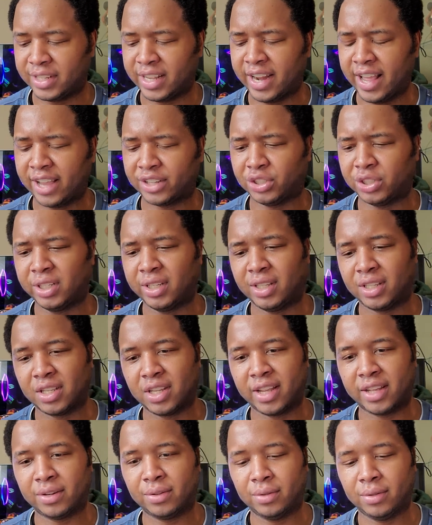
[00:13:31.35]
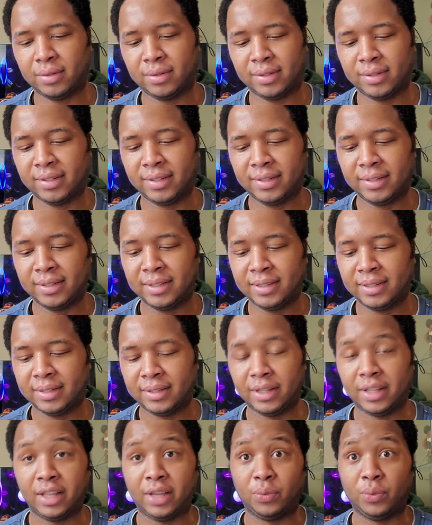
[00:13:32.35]
Is that actually the title?
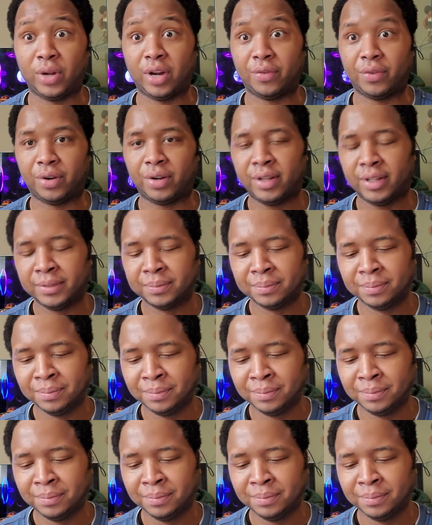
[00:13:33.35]
Yeah, whatever.